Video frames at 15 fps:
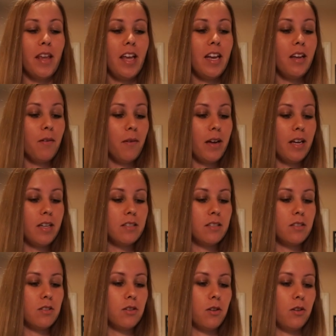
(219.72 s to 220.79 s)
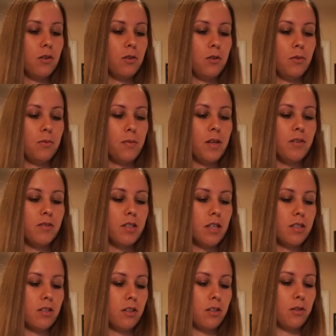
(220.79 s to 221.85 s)
Anyways, so beef
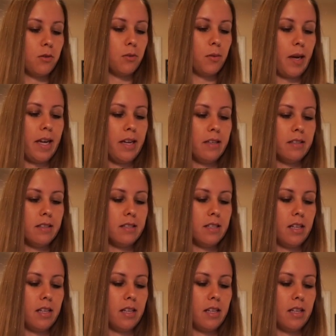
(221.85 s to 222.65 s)
sticks are great.